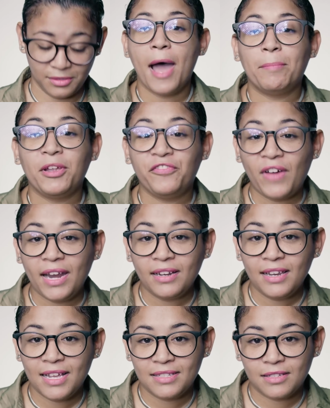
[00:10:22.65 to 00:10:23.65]
And my
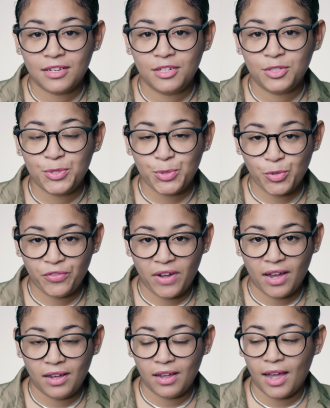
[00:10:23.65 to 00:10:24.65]
final lesson so
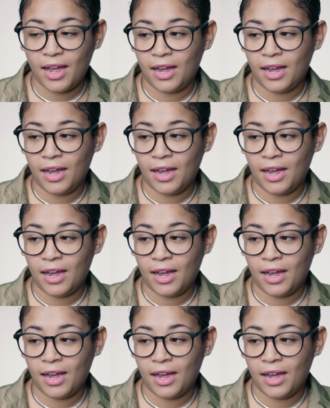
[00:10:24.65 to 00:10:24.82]
far,